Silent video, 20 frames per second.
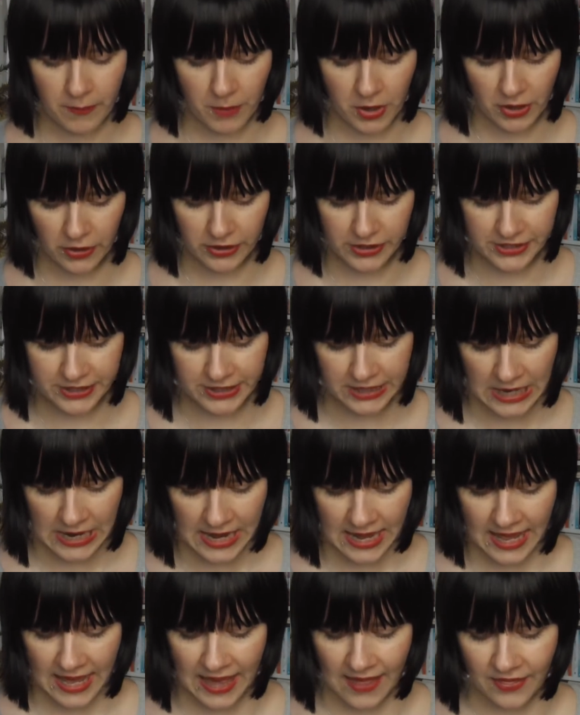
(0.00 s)
March,
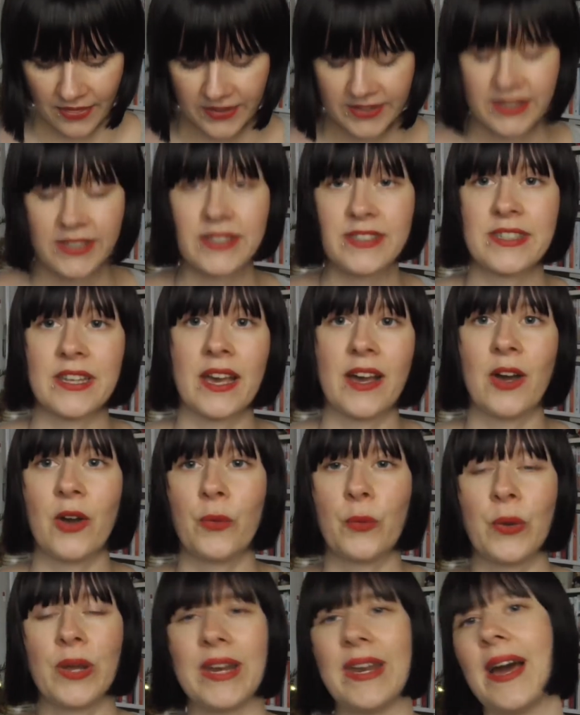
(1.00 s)
and this is
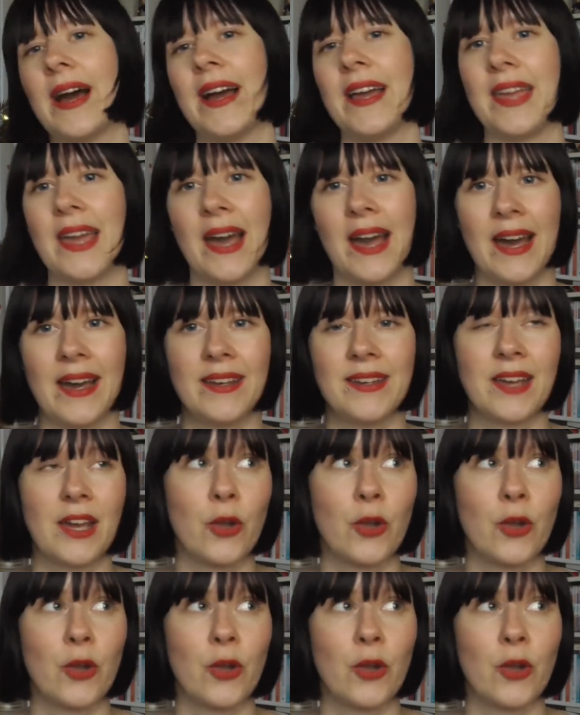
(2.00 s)
when I had